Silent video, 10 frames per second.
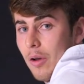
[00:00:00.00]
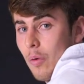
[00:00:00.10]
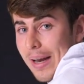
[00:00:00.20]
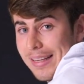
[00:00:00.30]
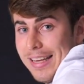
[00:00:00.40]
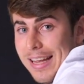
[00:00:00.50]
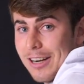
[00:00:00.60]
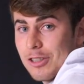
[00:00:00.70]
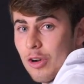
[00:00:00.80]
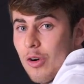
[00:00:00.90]
right
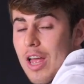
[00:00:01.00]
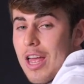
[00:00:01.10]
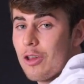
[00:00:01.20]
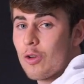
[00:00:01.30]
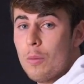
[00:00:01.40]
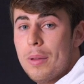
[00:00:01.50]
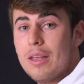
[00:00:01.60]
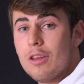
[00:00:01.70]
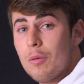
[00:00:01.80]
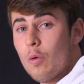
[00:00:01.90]
here, so you'll
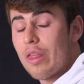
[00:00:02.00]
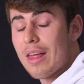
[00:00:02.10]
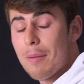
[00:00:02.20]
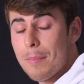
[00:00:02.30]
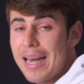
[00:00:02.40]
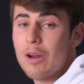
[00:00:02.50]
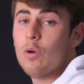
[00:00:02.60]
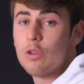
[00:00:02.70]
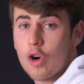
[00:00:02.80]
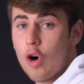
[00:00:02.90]
be with a very
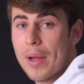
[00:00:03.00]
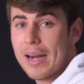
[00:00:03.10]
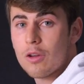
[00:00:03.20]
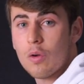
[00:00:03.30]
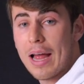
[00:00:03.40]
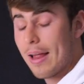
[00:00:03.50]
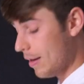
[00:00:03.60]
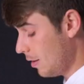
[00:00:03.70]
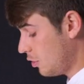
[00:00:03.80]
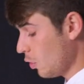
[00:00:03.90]
good cover,
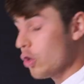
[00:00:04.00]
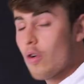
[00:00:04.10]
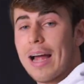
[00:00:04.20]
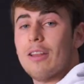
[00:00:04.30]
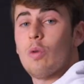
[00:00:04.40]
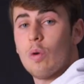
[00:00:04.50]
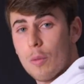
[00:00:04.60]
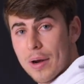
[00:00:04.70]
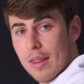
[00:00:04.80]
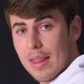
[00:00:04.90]
and so you can turn
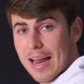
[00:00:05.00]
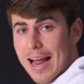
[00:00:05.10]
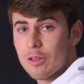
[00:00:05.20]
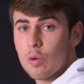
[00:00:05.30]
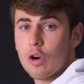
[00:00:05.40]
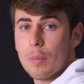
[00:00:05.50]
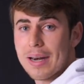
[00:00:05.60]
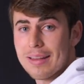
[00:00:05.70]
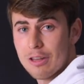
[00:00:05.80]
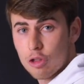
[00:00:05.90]
over the deck and turn over
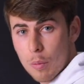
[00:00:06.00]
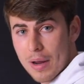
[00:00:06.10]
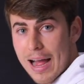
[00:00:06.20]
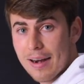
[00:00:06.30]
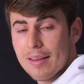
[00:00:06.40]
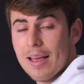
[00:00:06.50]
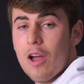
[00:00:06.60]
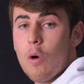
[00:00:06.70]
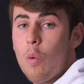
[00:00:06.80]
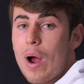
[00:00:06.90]
the top card
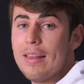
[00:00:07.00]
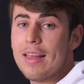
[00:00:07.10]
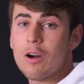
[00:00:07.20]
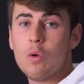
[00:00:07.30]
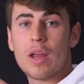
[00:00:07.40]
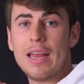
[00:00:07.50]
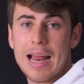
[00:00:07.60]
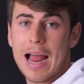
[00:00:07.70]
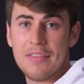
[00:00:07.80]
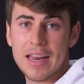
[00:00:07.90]
while they're looking
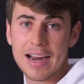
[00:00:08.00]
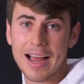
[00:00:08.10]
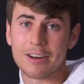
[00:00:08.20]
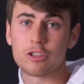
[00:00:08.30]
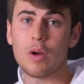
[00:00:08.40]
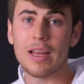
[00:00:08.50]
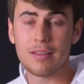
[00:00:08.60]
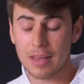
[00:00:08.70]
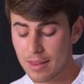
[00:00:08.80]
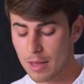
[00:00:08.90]
at their card. So I
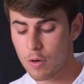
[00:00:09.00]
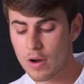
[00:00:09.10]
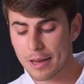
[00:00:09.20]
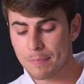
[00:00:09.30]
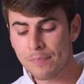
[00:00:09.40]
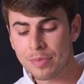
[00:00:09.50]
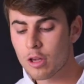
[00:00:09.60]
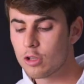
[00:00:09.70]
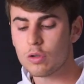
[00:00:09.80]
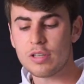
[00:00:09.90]
tell them, okay,
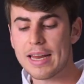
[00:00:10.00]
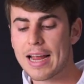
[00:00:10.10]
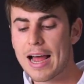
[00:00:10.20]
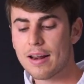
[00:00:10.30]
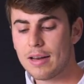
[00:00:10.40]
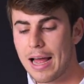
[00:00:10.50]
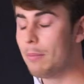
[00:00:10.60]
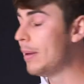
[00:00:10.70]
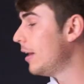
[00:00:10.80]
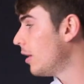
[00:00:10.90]
choose any card.
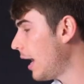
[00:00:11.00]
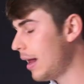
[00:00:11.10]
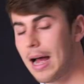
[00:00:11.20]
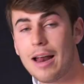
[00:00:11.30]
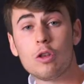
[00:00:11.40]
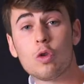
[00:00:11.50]
I'll